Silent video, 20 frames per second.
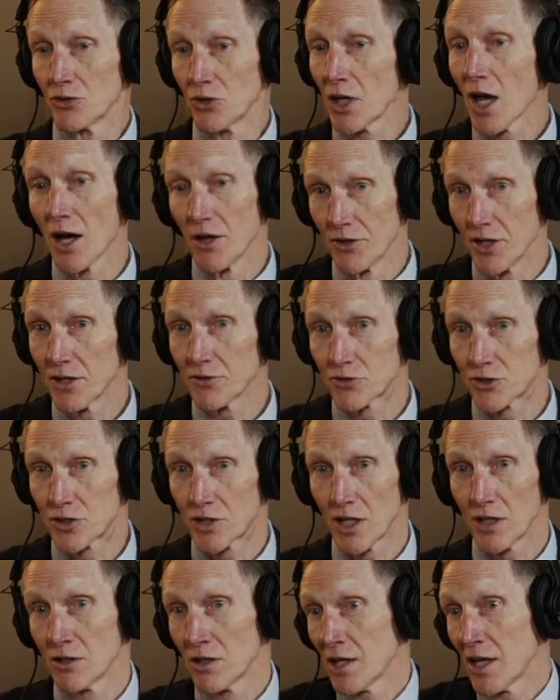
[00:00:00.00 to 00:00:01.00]
So yeah, that's,
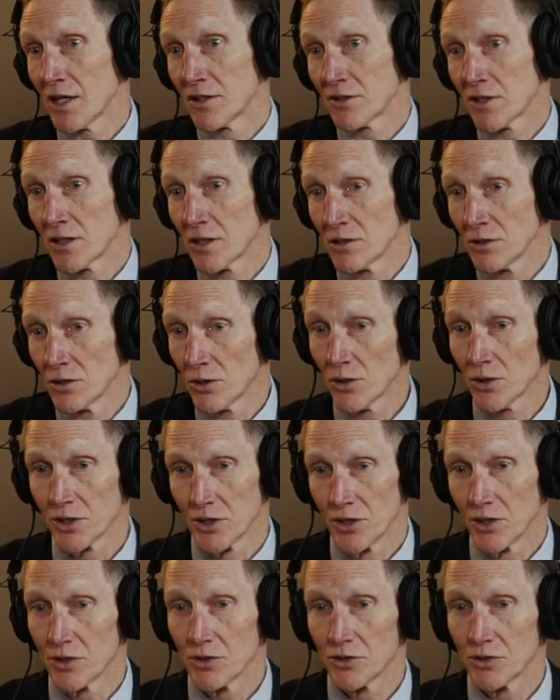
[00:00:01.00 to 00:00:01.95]
and as a lawyer,